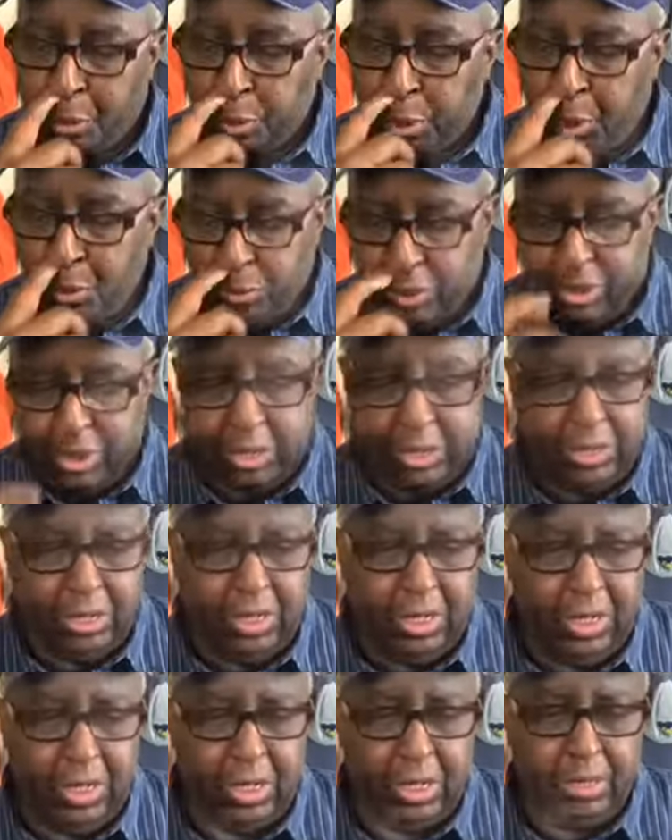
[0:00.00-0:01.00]
been getting
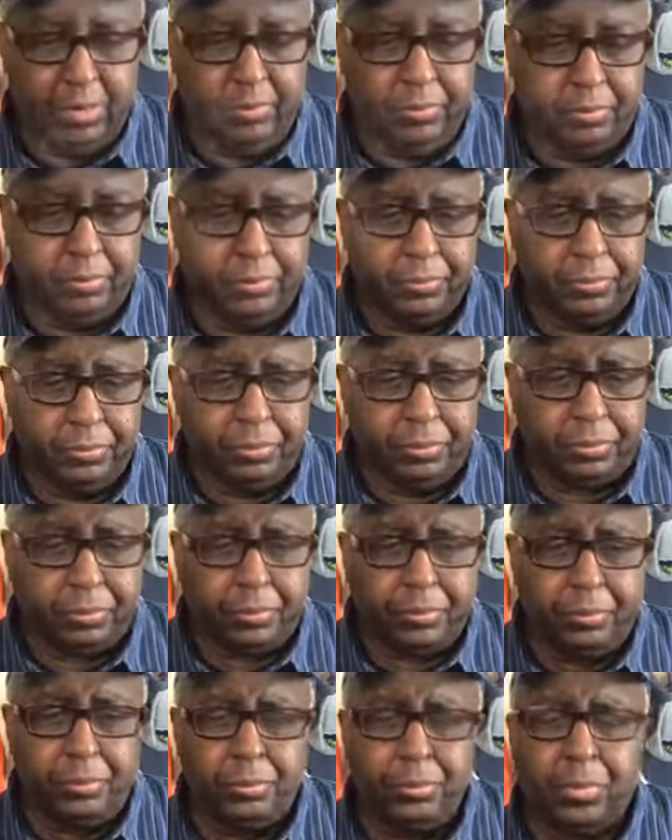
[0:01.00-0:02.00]
the
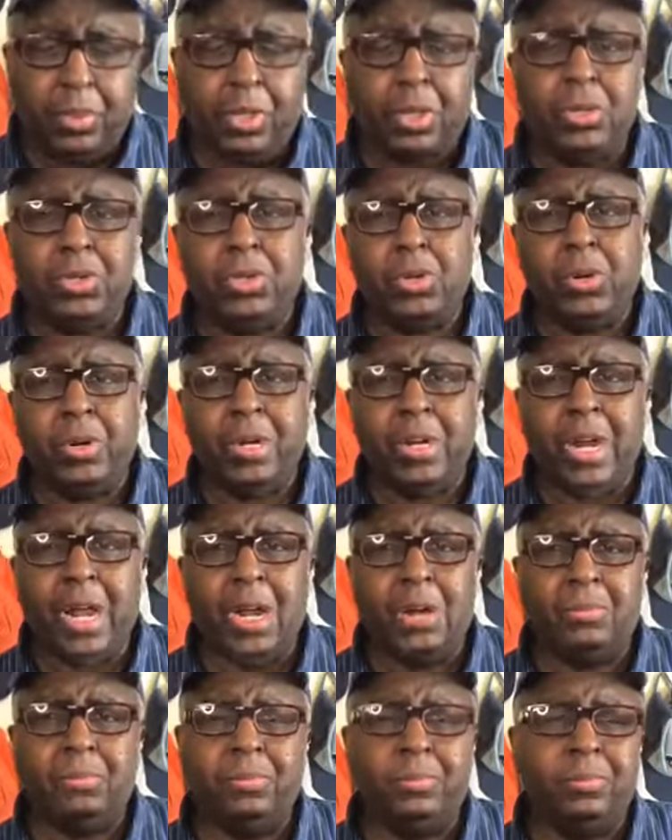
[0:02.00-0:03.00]
started
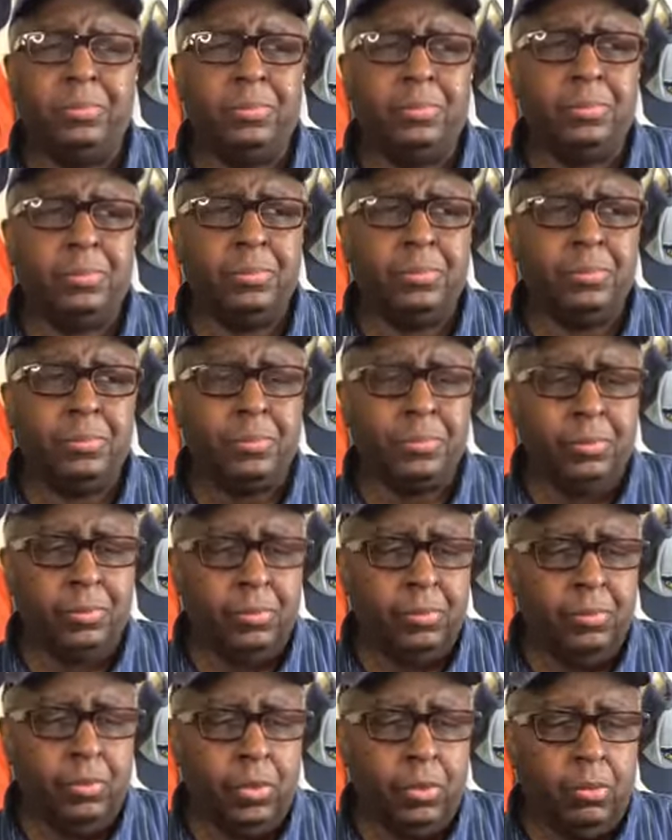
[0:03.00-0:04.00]
out
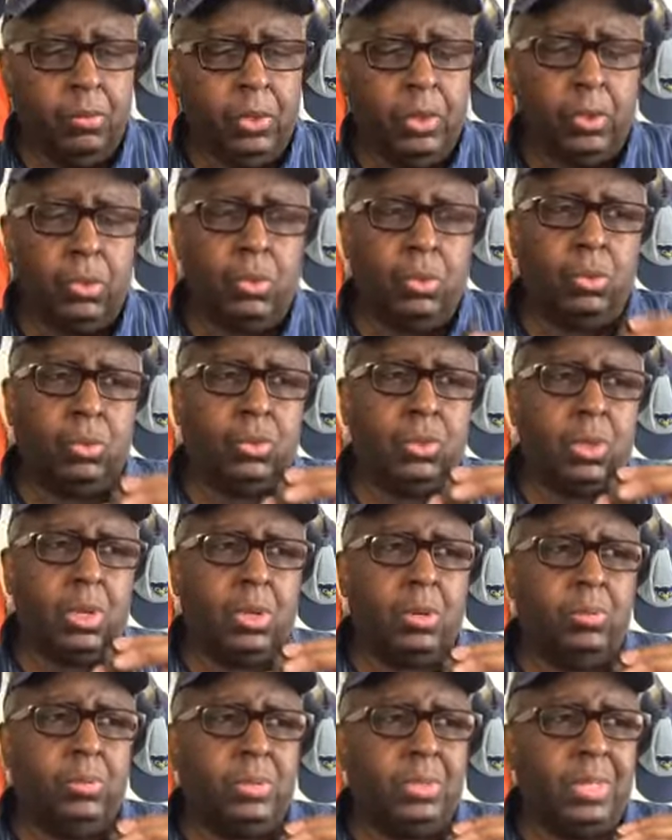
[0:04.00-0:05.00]
with the cold draw.
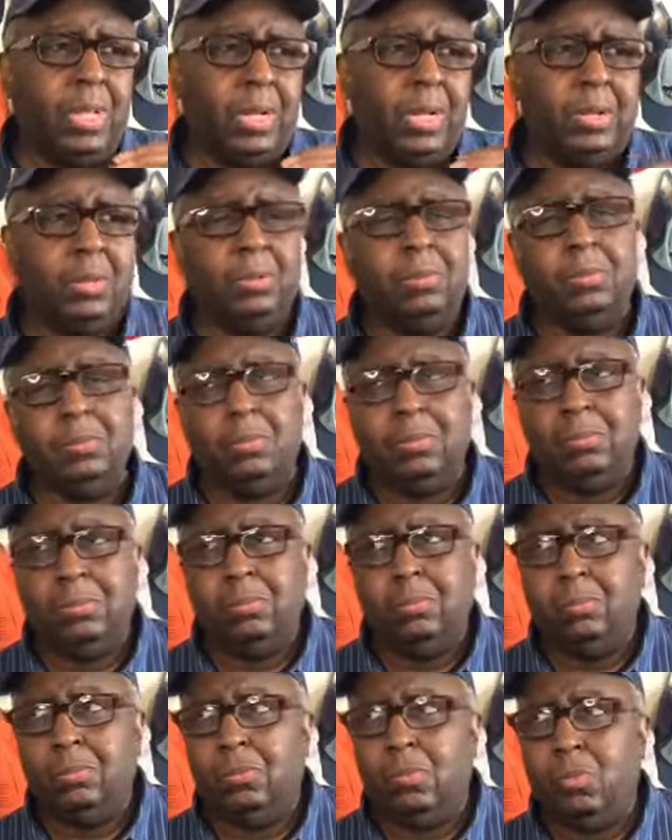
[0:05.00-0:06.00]
It was like a
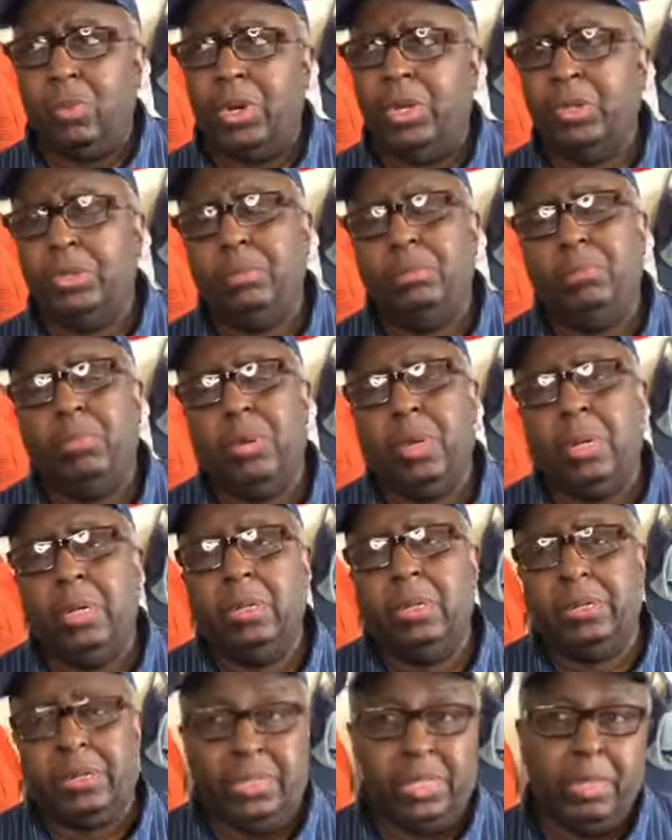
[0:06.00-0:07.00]
raisin bread, a
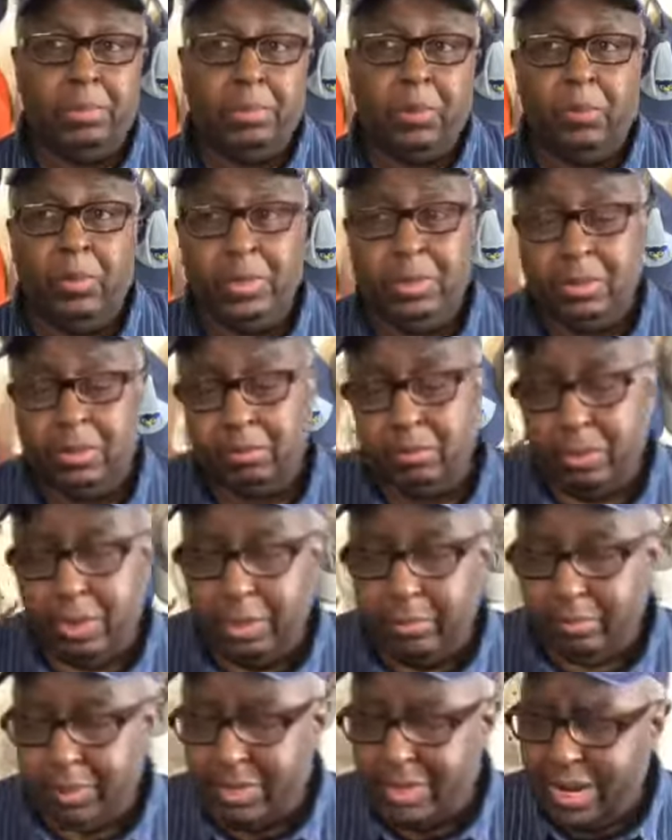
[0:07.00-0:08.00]
cinnamon raisin bread,
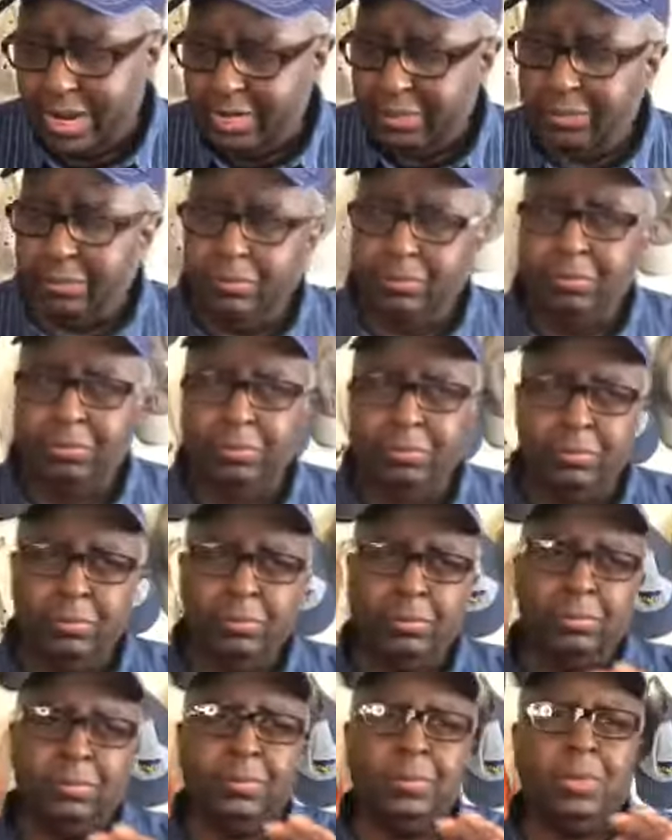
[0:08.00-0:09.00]
but not
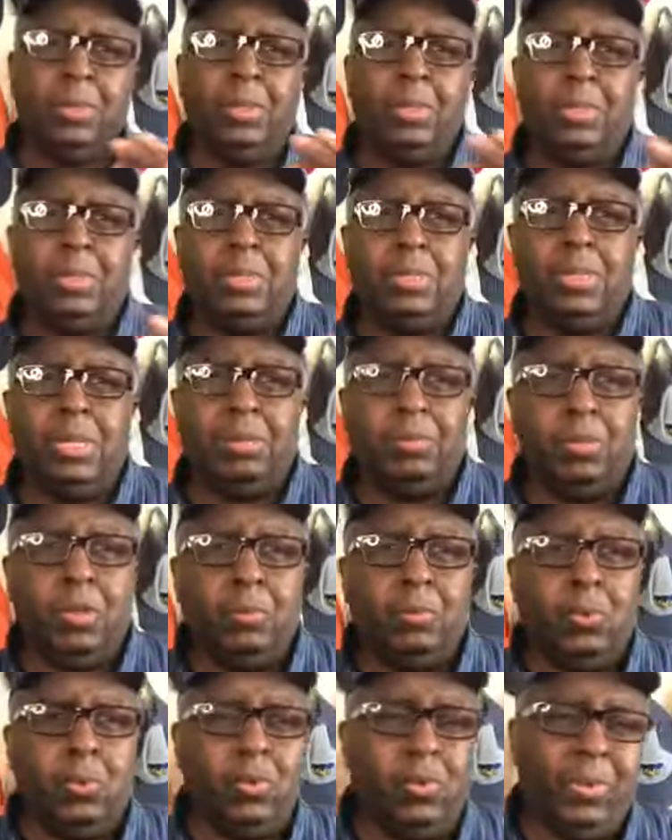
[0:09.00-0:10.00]
cinnamon,
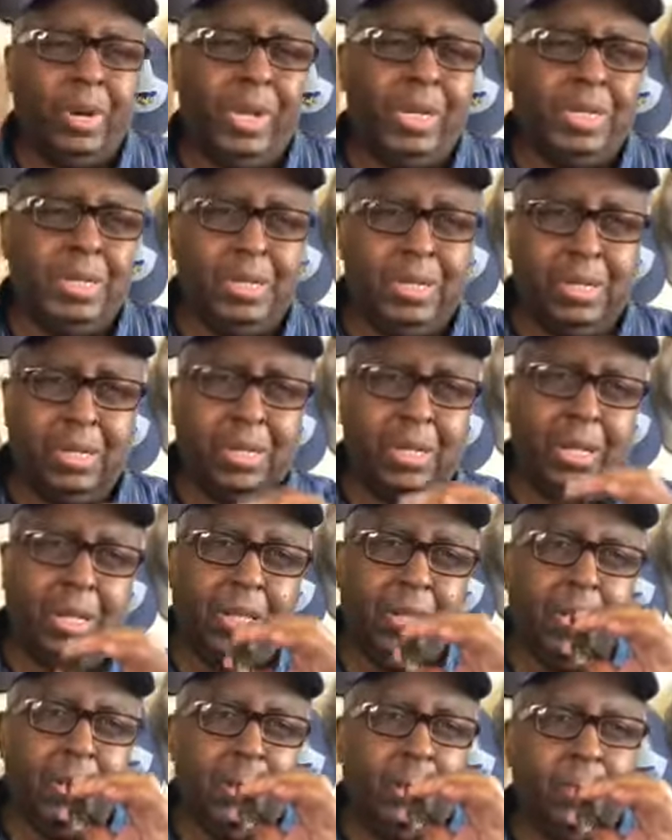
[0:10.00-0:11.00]
more raisin than
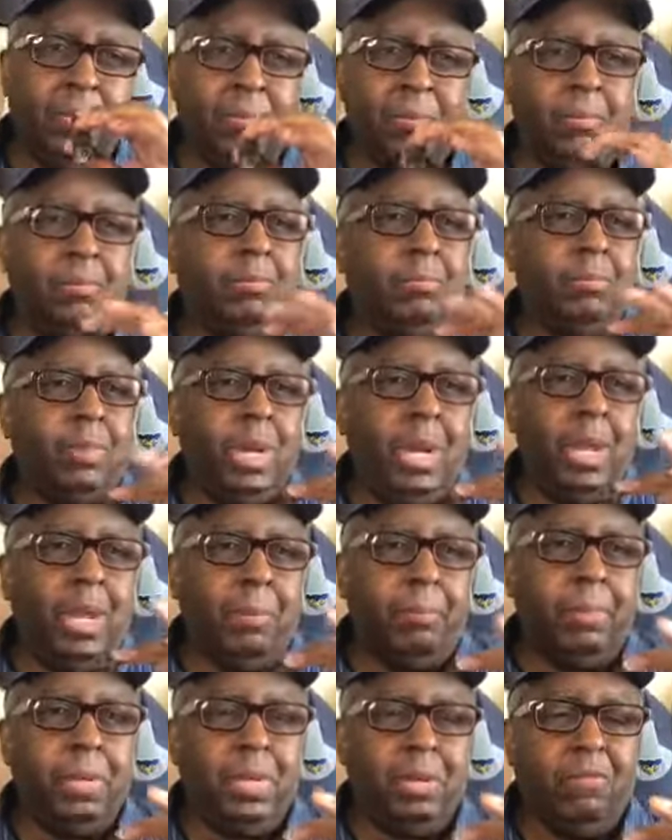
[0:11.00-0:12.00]
anything. But I had a
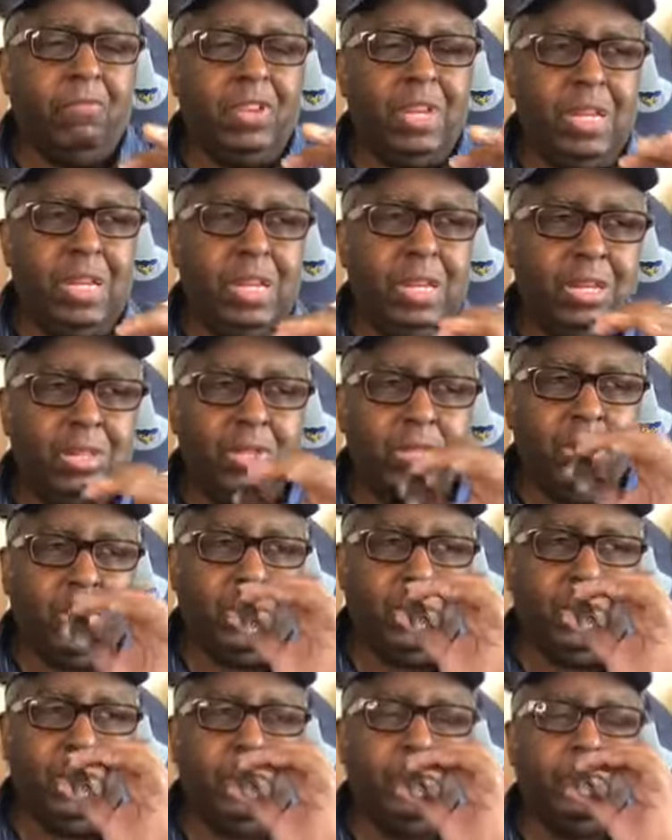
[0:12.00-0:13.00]
bit of a yeast on
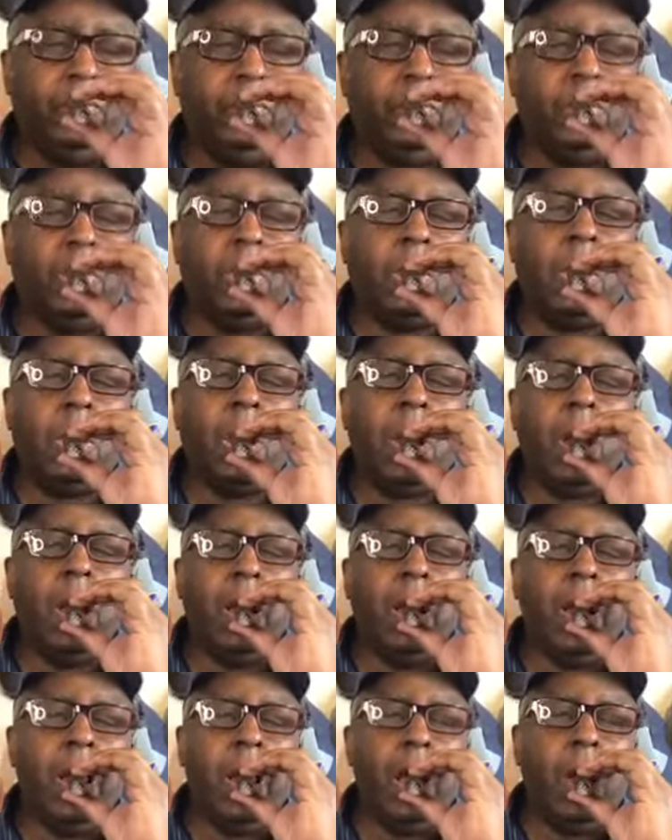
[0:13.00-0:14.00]

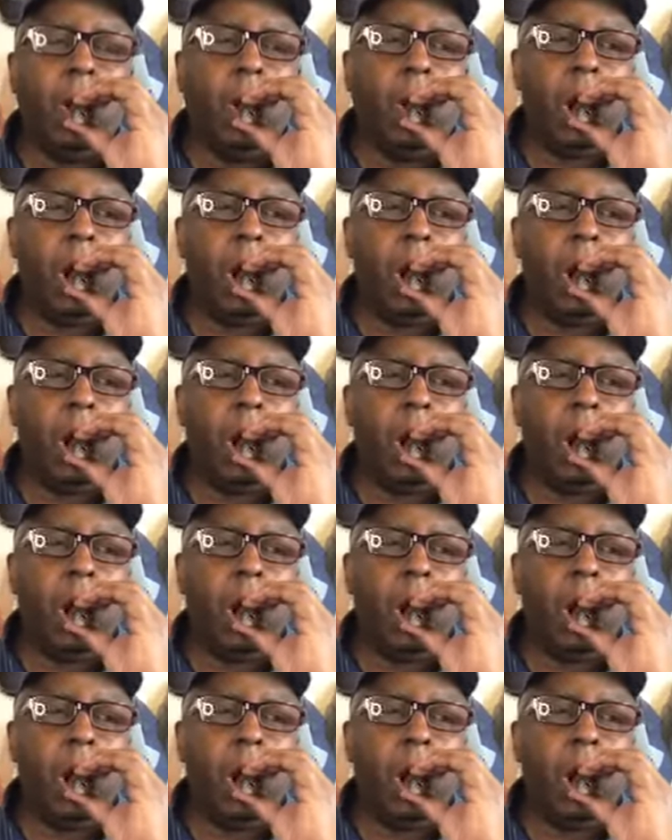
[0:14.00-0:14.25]
it. Now,